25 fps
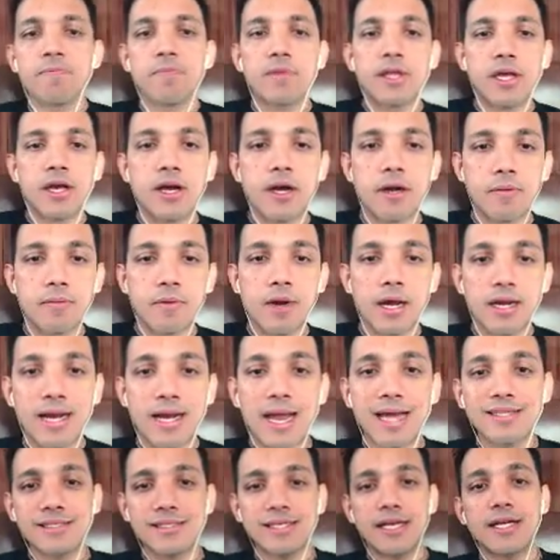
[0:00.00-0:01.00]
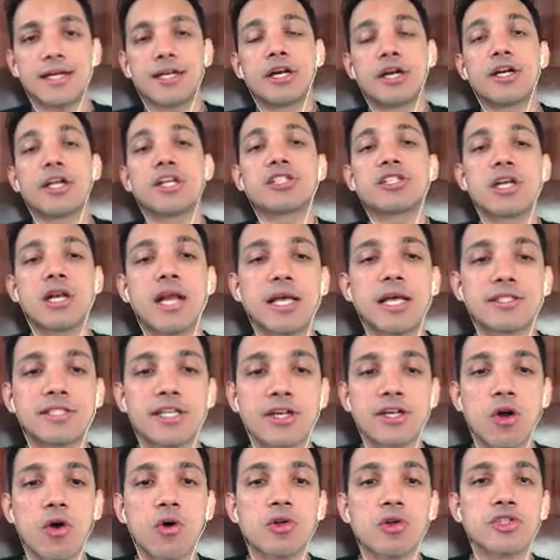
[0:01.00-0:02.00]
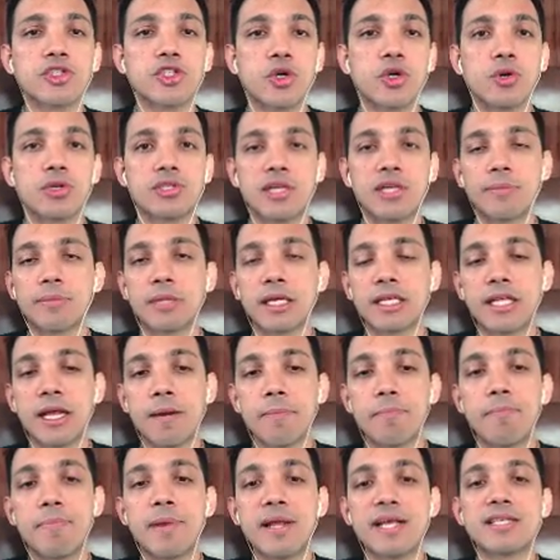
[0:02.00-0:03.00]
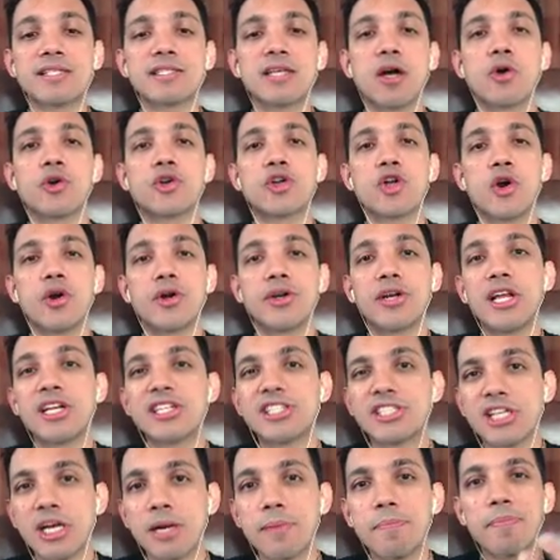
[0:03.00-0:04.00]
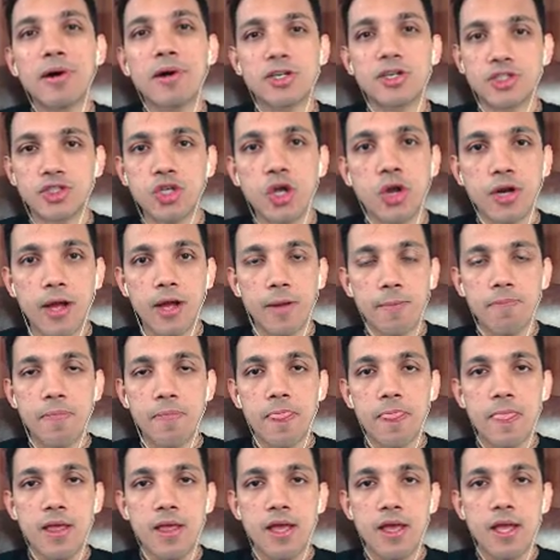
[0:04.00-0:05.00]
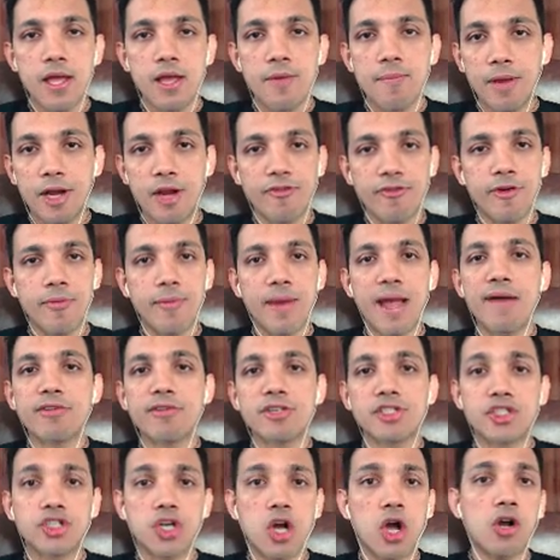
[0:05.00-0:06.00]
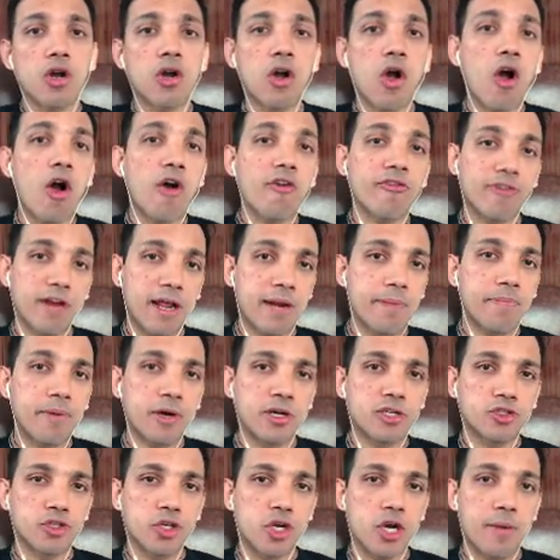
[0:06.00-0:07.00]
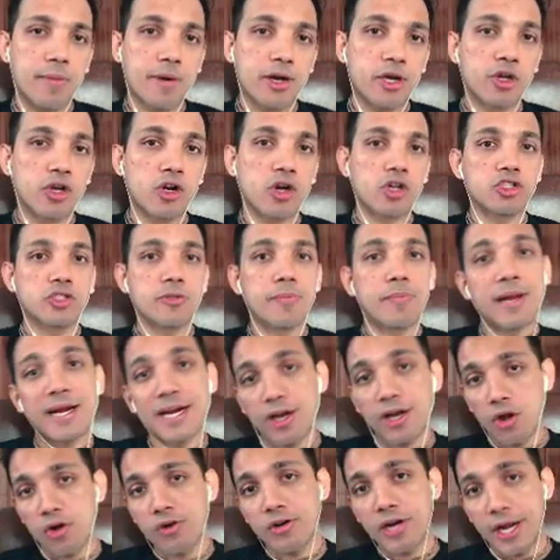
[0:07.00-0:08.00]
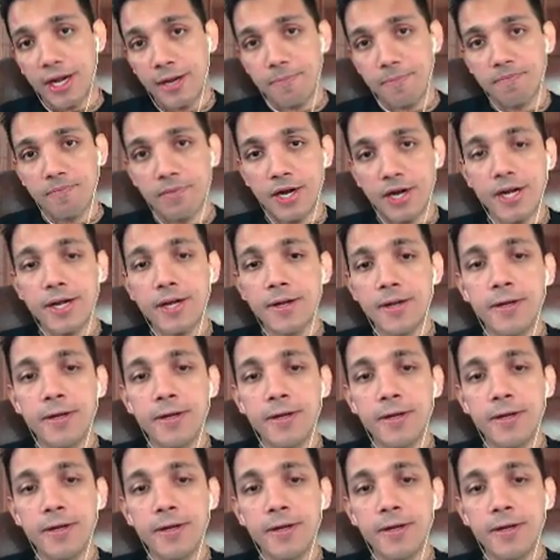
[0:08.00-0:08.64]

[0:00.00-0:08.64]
a digital asset also is something that brings out your digital persona. Many of you may have a strong offline persona, but you can also bring it online, right?